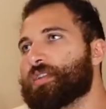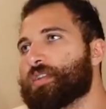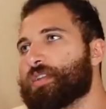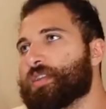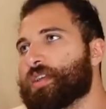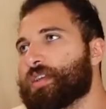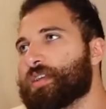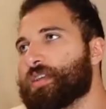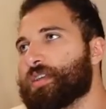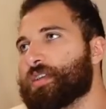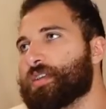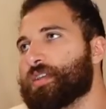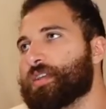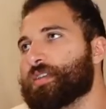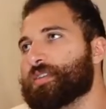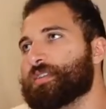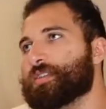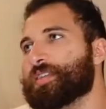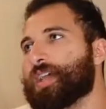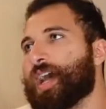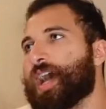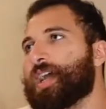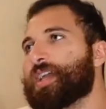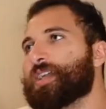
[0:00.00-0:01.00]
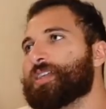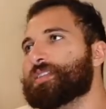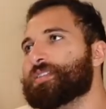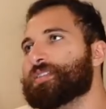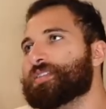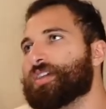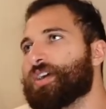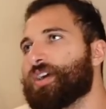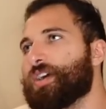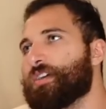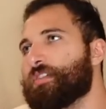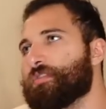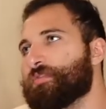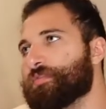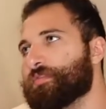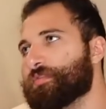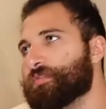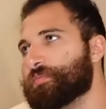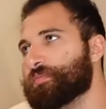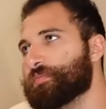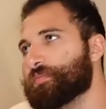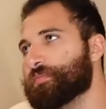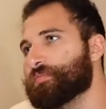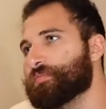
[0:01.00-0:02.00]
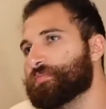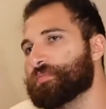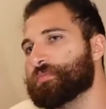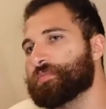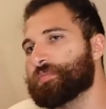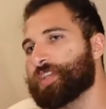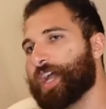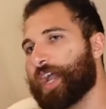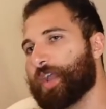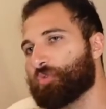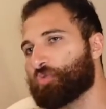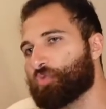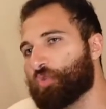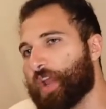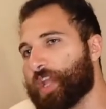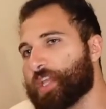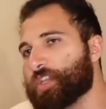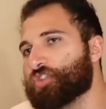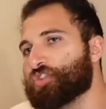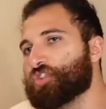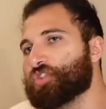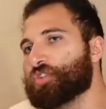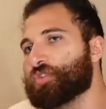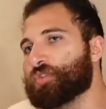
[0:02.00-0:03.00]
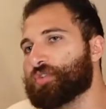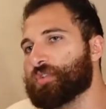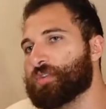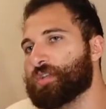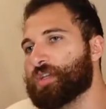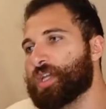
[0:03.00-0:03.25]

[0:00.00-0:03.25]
A science of direction,